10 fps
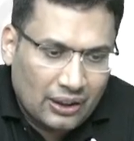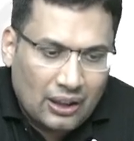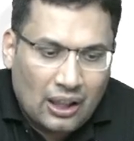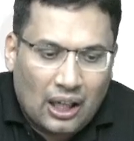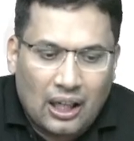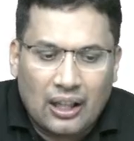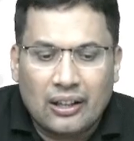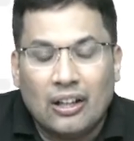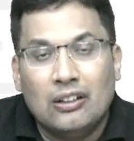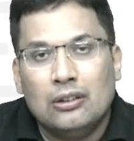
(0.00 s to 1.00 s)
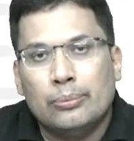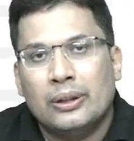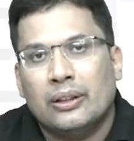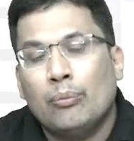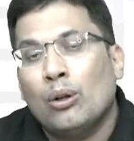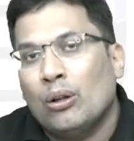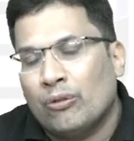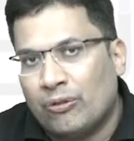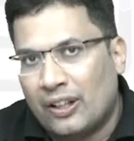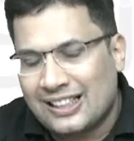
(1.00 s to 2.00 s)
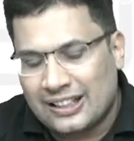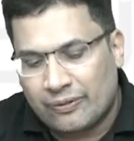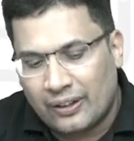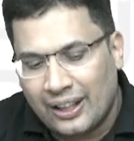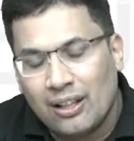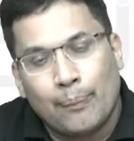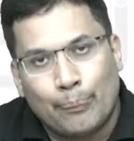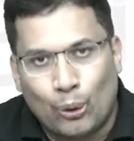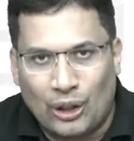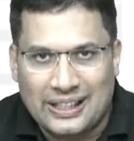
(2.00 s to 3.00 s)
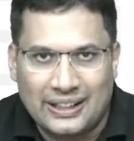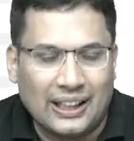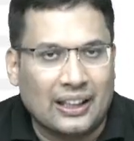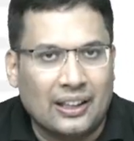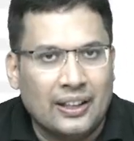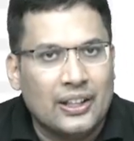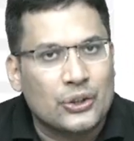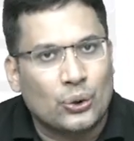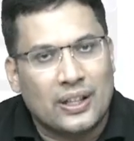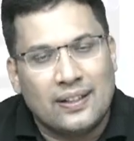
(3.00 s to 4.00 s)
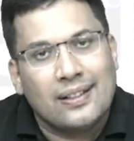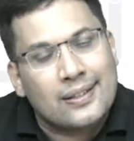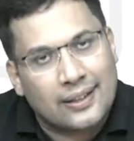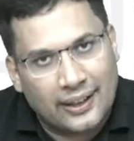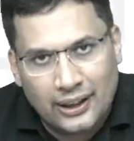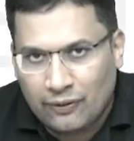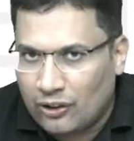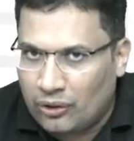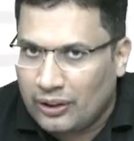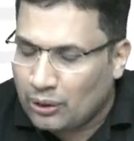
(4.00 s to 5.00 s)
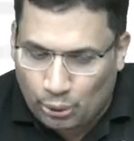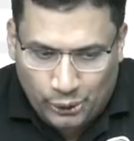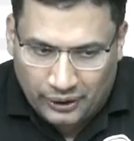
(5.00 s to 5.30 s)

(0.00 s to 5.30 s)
or aluminium phosphide poisoning. So it is a straightforward question.